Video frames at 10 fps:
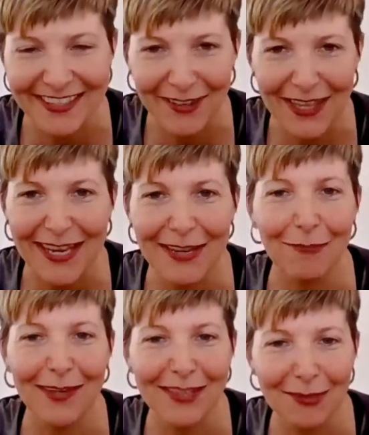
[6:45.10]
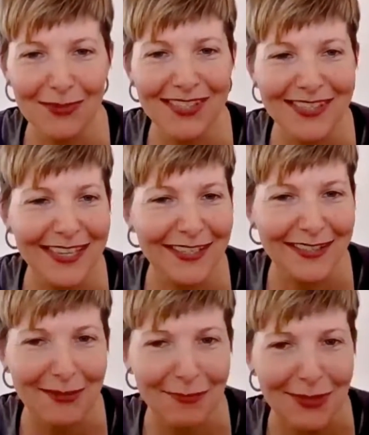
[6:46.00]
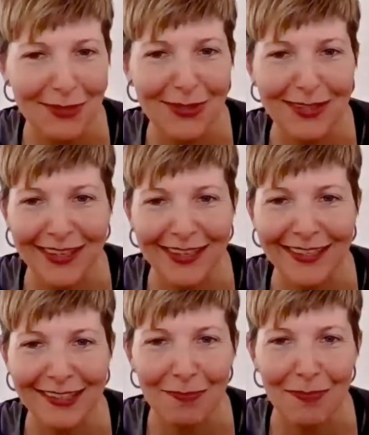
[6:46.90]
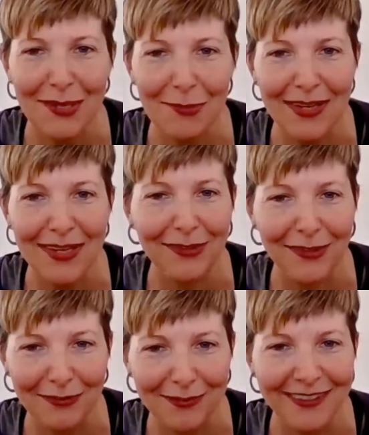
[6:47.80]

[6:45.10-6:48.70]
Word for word: Are there any fatal mistakes that we should like be aware of?